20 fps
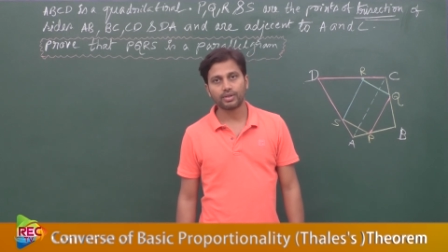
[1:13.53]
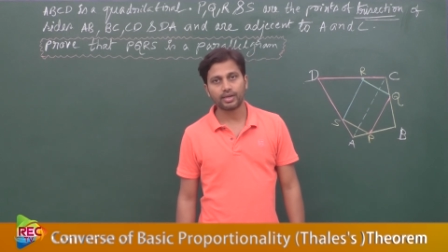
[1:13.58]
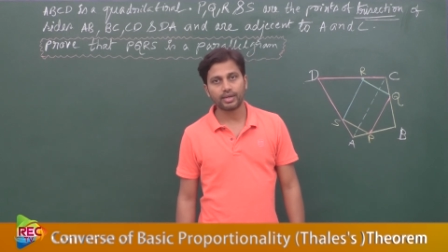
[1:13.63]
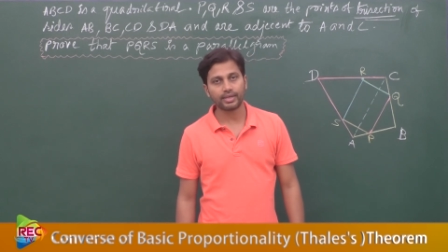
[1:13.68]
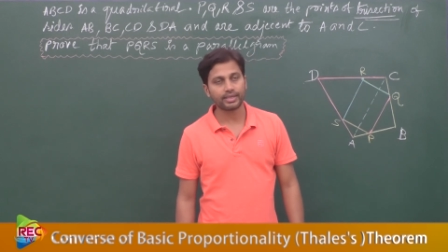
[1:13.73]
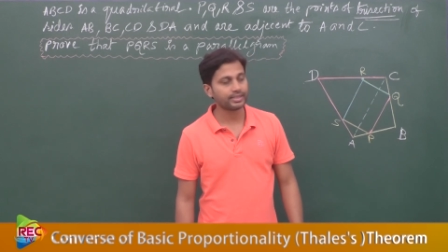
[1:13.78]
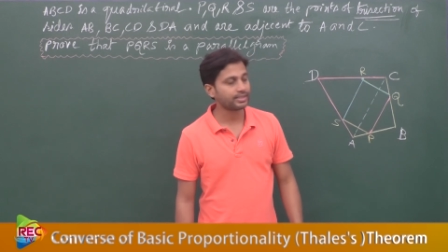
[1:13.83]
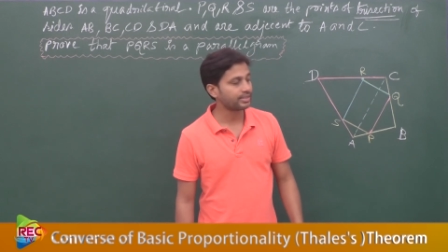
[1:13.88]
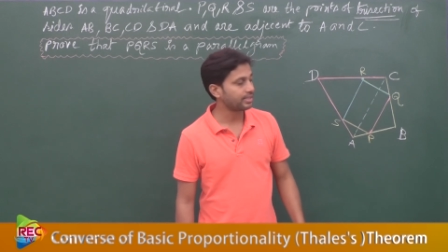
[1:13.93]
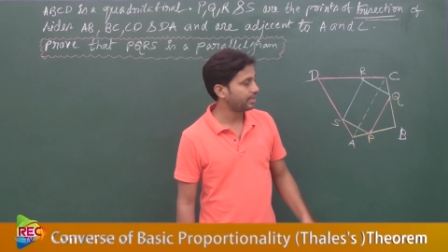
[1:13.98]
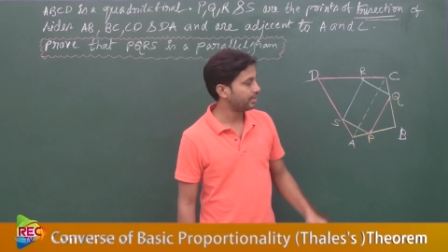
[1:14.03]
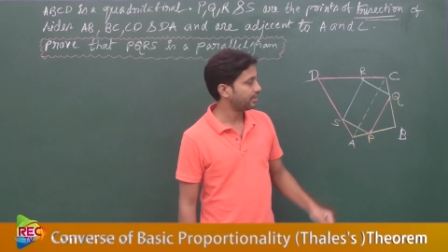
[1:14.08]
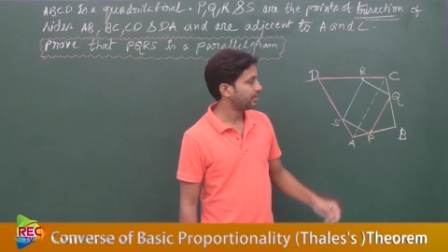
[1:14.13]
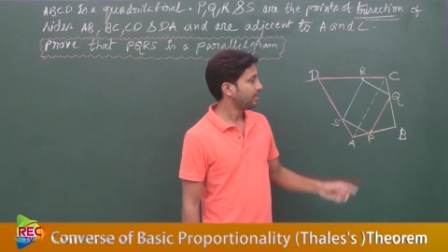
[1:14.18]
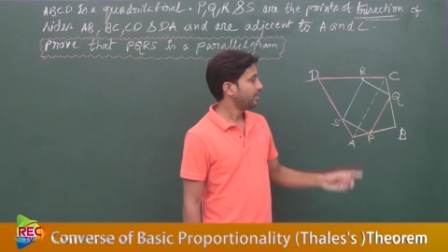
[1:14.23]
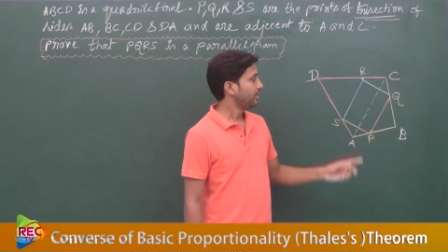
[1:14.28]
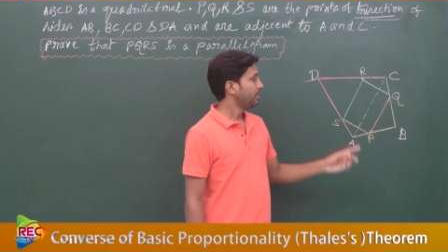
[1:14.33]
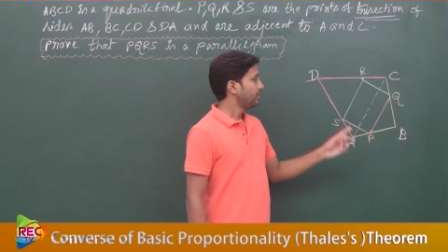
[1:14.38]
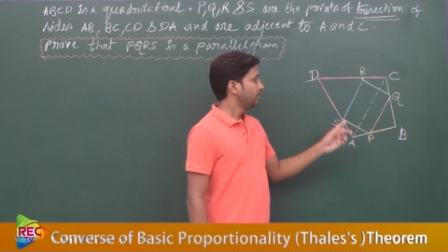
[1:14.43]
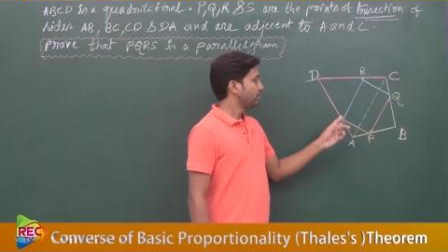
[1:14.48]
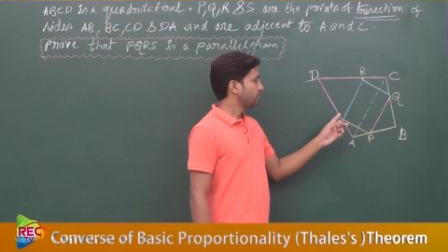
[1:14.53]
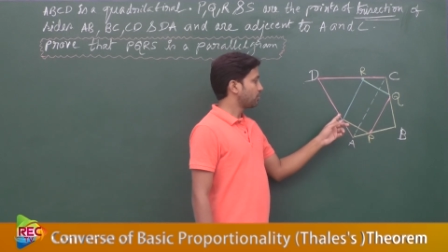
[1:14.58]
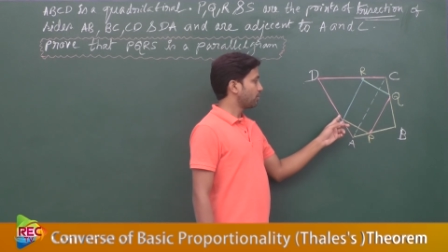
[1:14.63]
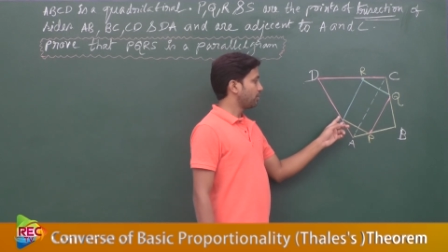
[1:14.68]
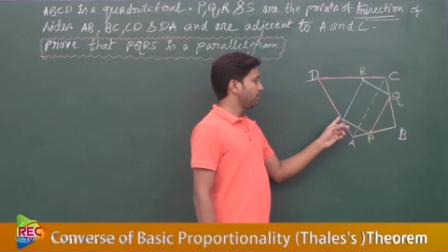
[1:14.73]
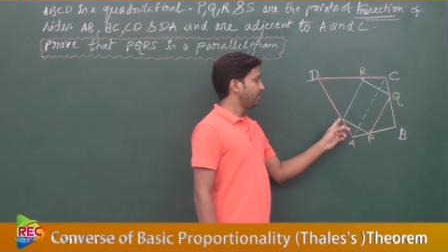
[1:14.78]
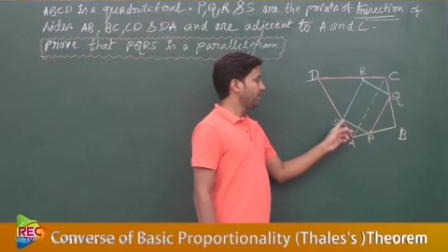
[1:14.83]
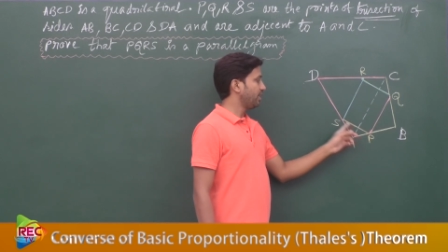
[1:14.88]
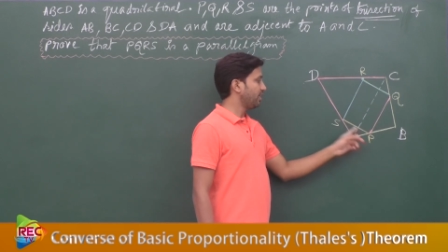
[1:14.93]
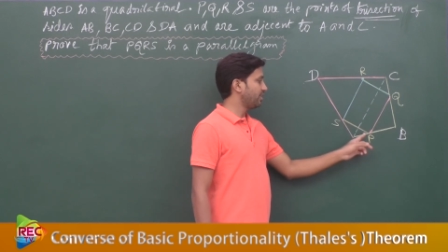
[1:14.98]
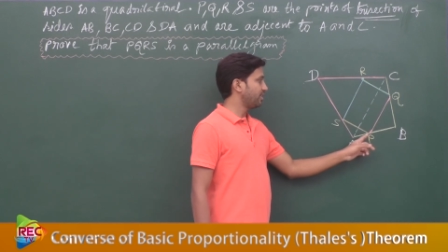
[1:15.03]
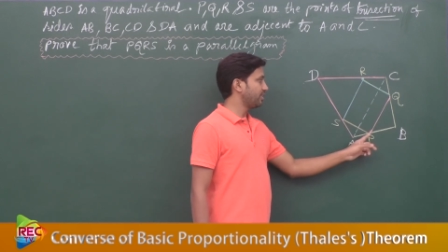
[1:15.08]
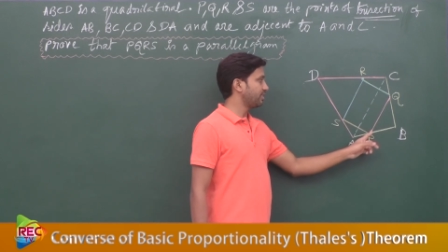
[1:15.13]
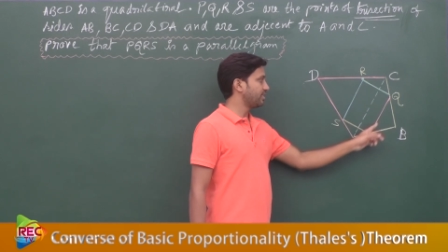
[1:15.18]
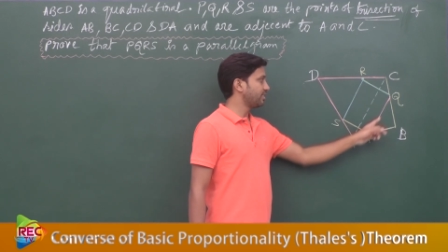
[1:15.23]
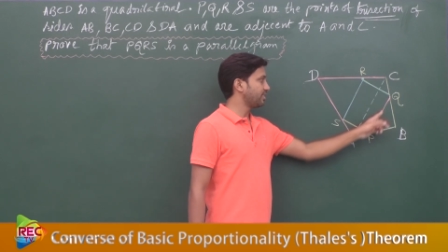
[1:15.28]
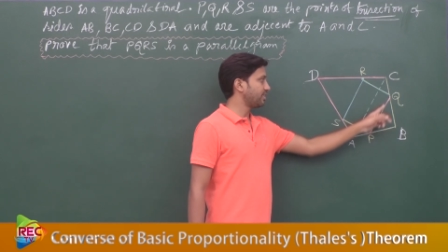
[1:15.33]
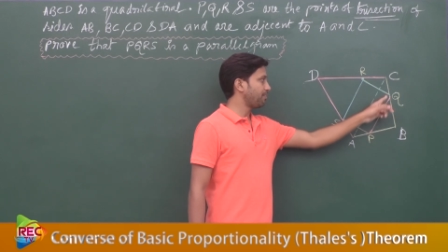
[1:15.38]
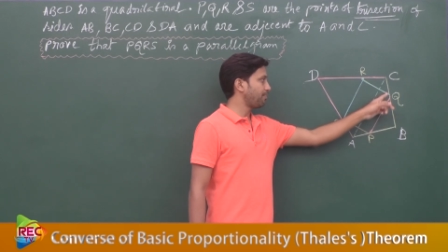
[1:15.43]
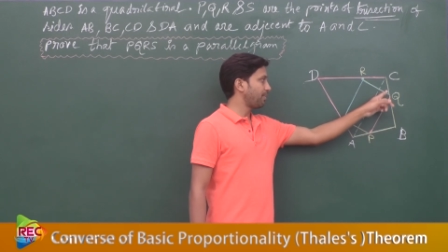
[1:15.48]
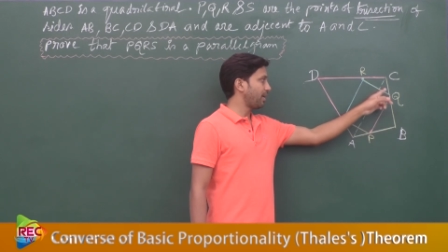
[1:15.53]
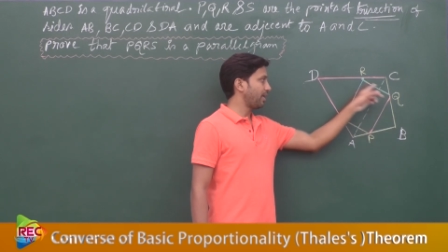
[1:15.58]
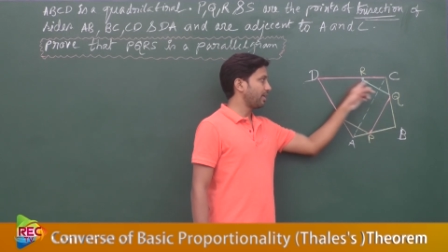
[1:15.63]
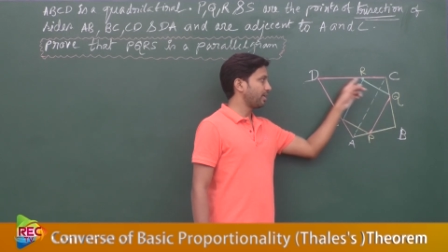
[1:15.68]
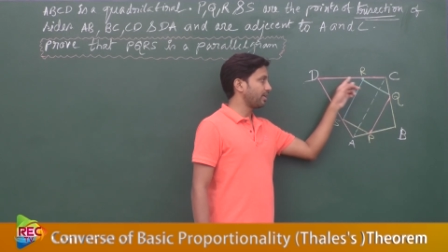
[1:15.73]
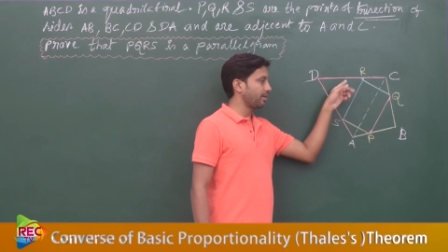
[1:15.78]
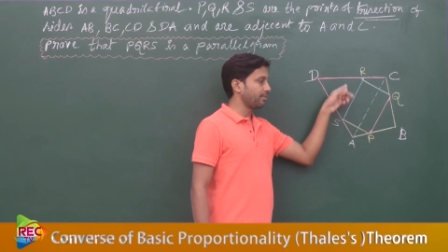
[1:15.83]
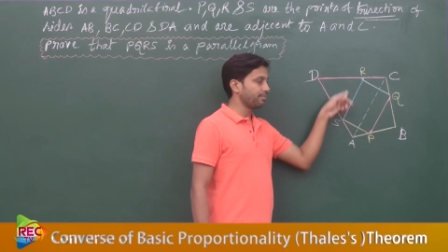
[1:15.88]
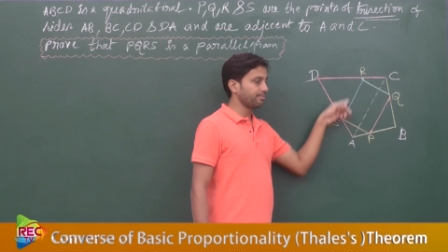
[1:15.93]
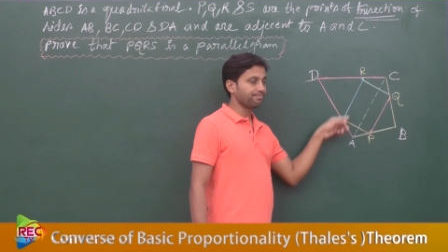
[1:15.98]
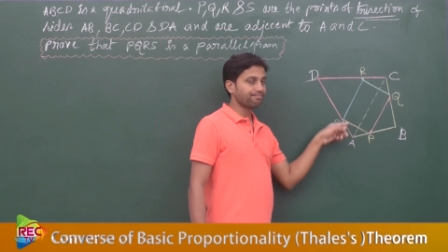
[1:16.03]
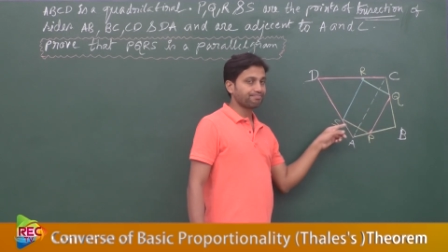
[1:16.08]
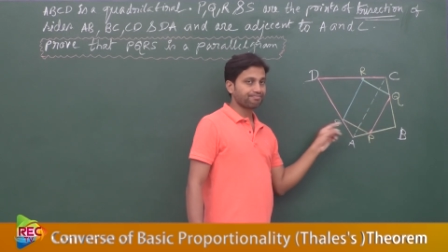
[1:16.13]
Understand? So here this is a parallelogram.